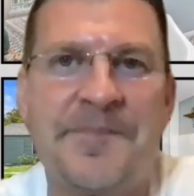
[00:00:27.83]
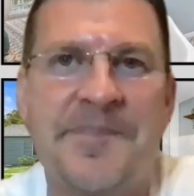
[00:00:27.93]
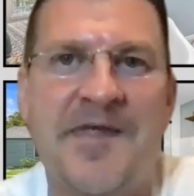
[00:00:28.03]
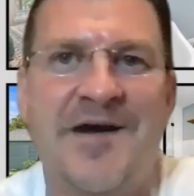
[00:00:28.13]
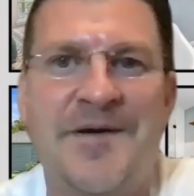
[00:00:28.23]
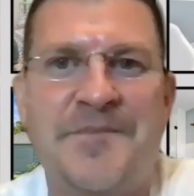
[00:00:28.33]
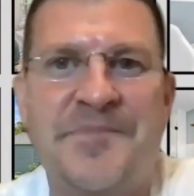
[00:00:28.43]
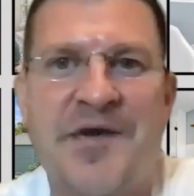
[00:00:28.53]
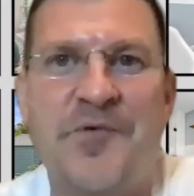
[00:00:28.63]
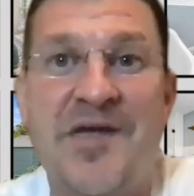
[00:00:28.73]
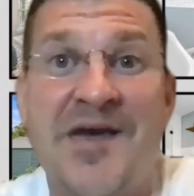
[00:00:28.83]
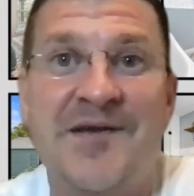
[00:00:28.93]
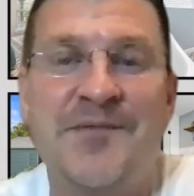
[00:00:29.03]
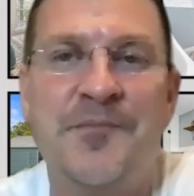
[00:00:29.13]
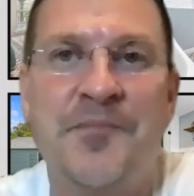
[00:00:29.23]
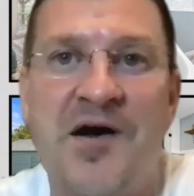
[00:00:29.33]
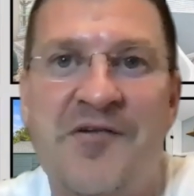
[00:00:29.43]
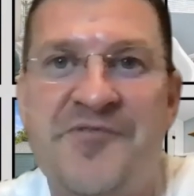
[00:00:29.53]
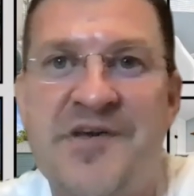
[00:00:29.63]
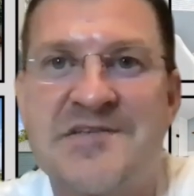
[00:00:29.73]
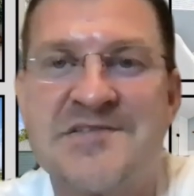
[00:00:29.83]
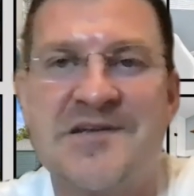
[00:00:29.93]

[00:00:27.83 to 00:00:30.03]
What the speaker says: that we had bought, fixed,